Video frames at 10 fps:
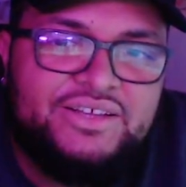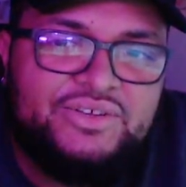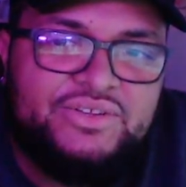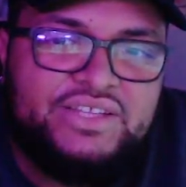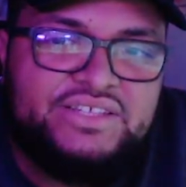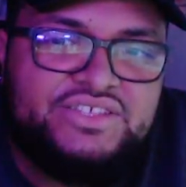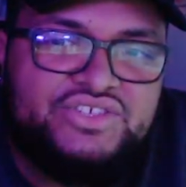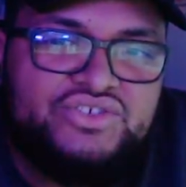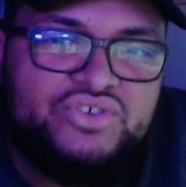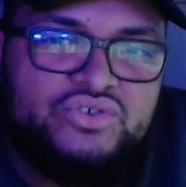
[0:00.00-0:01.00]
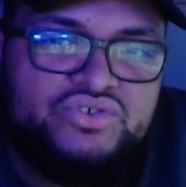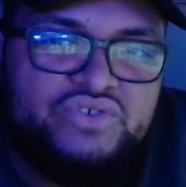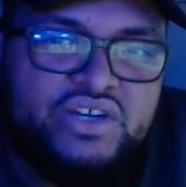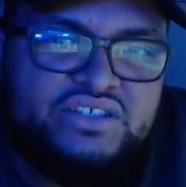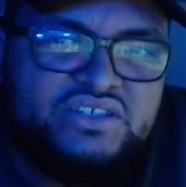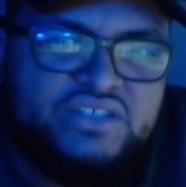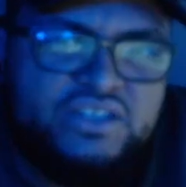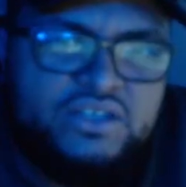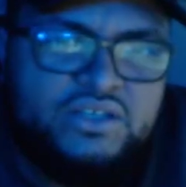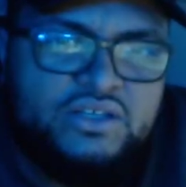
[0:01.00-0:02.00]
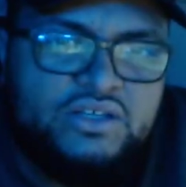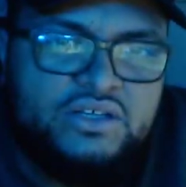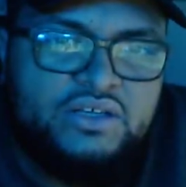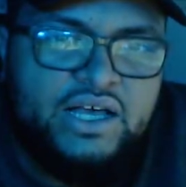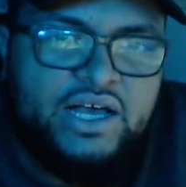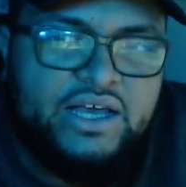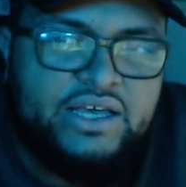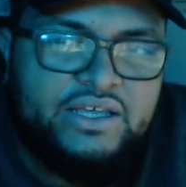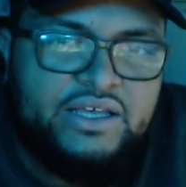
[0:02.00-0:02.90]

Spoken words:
Oh, this is so strange to see. Hi.